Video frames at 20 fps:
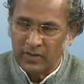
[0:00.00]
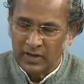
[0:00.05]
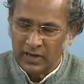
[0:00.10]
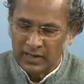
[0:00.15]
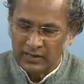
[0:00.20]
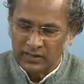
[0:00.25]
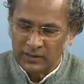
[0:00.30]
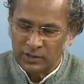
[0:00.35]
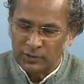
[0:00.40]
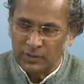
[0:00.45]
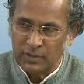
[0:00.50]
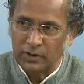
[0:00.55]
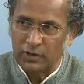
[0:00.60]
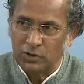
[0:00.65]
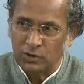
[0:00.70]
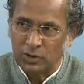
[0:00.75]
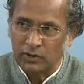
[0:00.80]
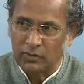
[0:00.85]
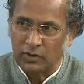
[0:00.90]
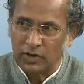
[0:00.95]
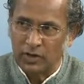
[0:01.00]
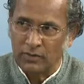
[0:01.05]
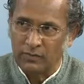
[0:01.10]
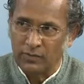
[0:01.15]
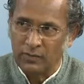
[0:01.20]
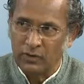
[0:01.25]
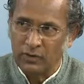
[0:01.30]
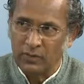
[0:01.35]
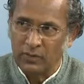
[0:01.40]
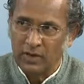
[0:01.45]
as a spiritual
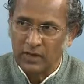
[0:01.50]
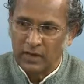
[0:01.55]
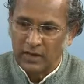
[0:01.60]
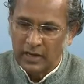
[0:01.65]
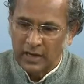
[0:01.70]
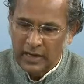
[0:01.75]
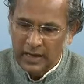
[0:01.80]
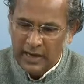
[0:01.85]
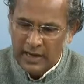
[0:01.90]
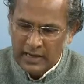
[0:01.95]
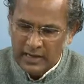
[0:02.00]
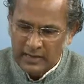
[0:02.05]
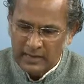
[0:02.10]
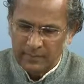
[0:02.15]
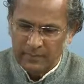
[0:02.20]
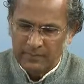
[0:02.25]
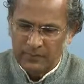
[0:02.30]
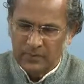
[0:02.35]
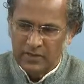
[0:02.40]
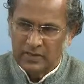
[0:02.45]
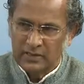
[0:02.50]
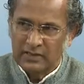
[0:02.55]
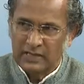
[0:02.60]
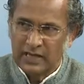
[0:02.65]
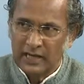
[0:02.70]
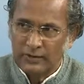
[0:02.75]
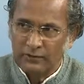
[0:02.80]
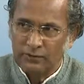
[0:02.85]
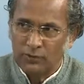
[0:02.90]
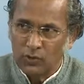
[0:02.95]
worldview, and
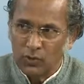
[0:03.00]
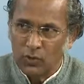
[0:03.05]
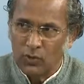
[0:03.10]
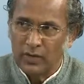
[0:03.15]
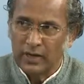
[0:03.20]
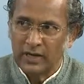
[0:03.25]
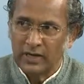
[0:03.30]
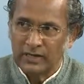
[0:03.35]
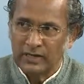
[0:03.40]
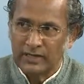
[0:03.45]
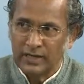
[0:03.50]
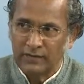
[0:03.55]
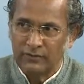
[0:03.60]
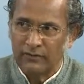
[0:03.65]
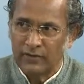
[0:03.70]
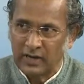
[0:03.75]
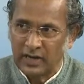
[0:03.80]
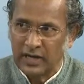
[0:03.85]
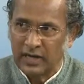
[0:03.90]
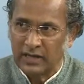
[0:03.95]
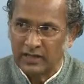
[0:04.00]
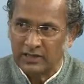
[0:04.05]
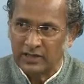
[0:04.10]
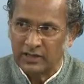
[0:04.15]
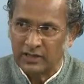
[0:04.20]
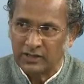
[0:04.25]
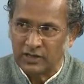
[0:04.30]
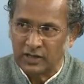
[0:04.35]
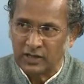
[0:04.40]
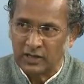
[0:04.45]
self-knowing and
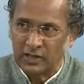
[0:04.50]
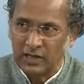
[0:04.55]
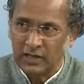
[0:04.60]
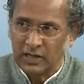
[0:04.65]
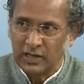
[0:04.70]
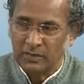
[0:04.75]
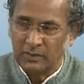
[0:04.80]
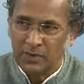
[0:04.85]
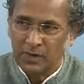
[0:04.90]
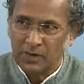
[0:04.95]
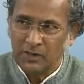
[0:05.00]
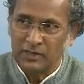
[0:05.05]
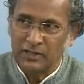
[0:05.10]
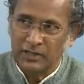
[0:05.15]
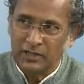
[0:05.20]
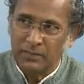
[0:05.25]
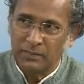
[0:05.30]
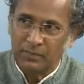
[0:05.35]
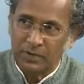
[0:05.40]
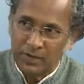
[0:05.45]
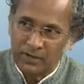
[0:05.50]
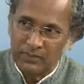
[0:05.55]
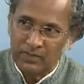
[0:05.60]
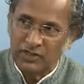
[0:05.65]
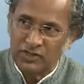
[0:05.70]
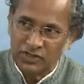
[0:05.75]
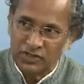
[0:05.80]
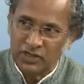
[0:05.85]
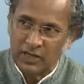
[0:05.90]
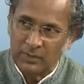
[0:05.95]
self-realization. Because in the
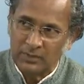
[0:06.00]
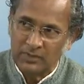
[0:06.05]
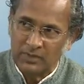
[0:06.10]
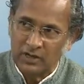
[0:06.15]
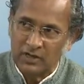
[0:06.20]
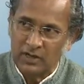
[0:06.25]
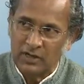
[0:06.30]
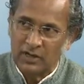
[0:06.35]
previous chapter,